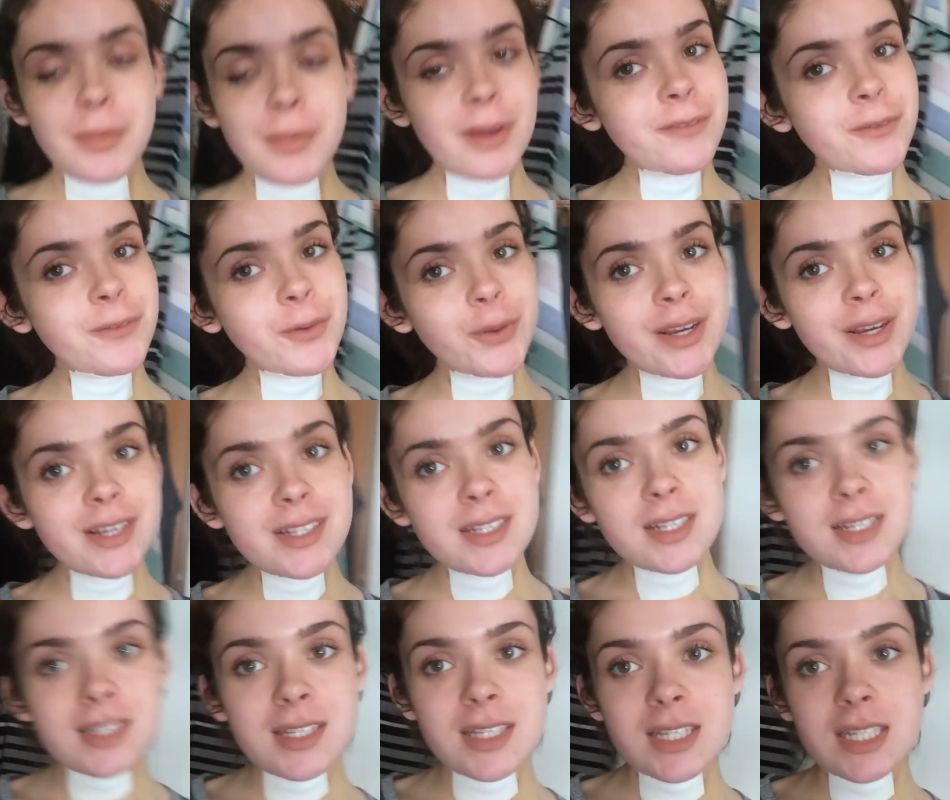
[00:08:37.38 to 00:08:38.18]
My
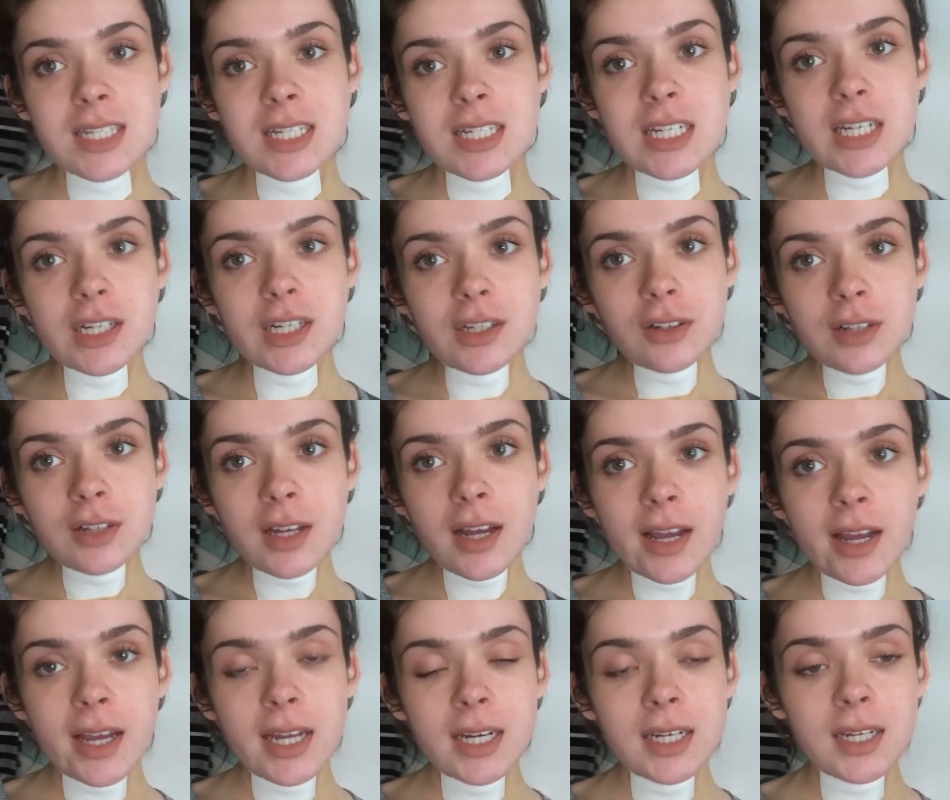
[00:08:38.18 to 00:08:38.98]
voice is still
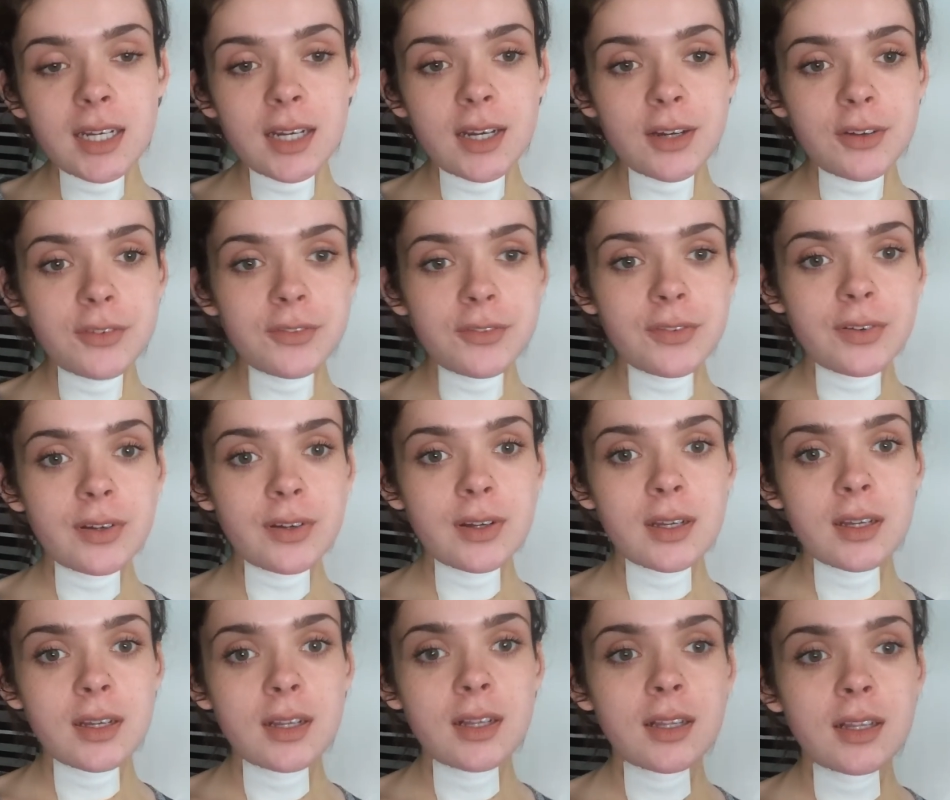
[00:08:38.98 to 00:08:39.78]
kind of
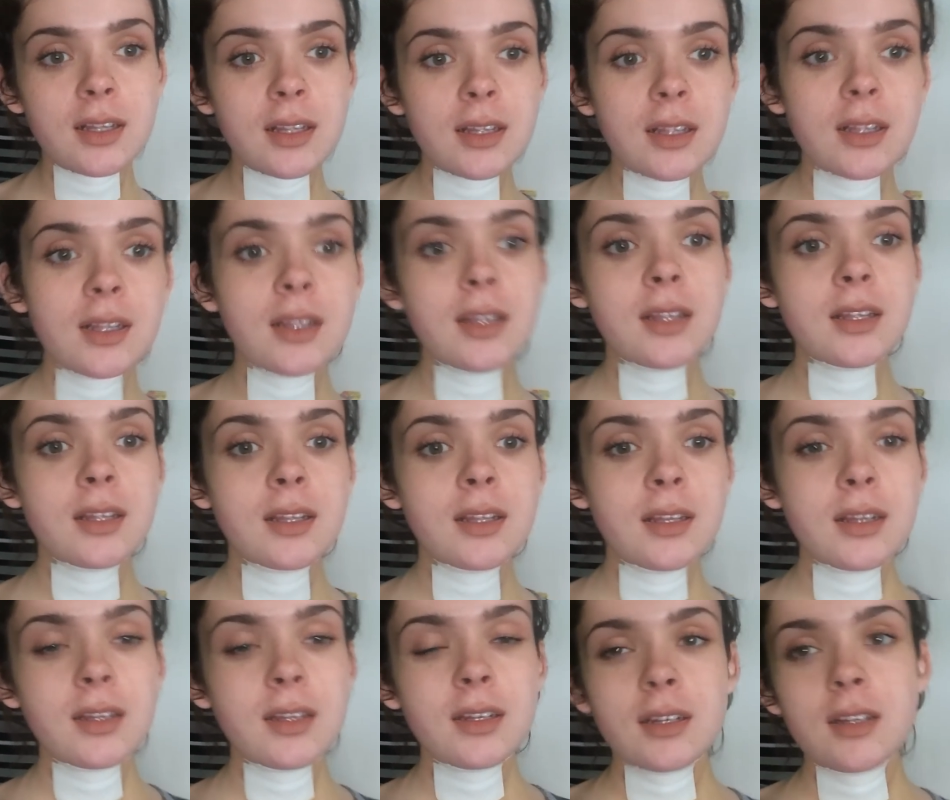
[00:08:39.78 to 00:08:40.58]

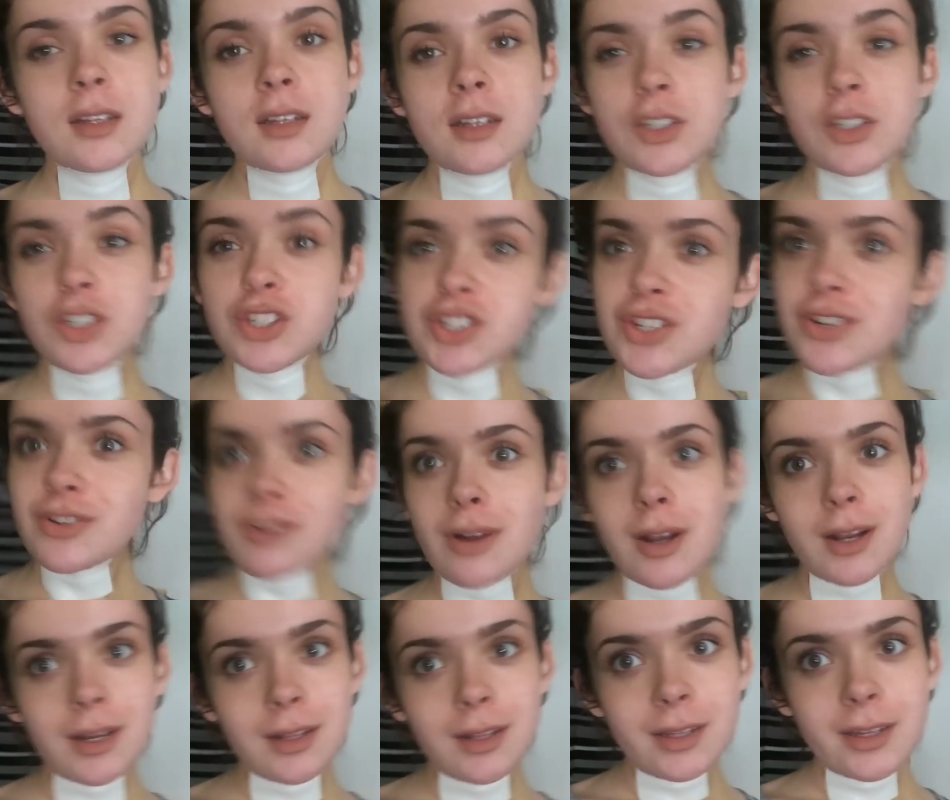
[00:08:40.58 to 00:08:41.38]

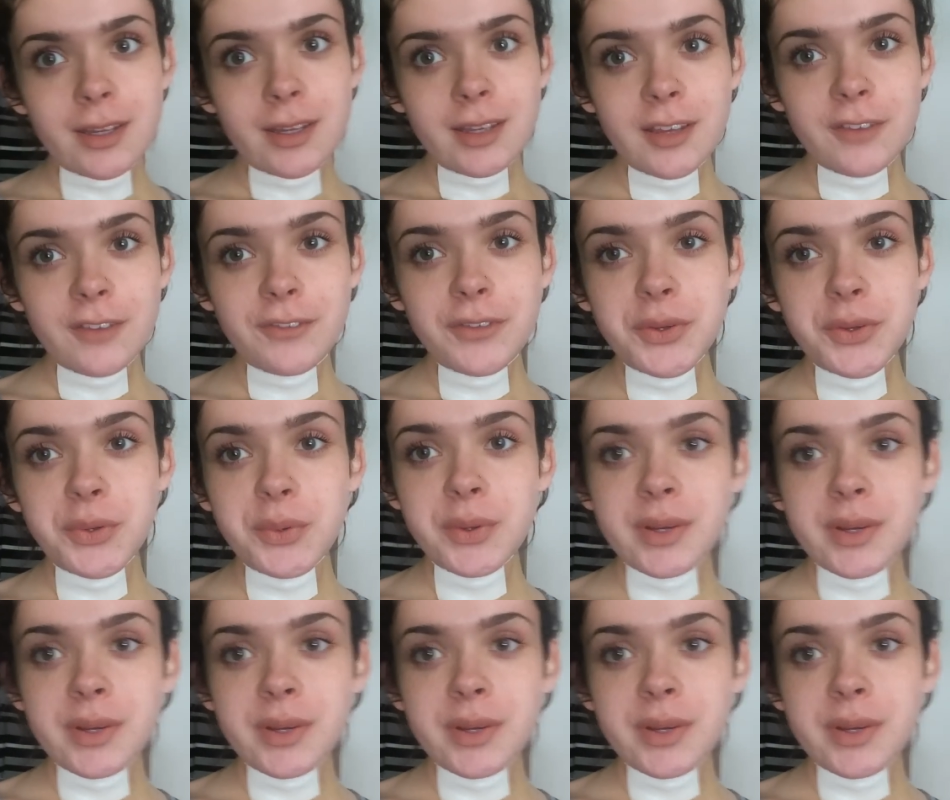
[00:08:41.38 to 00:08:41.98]
struggling, if you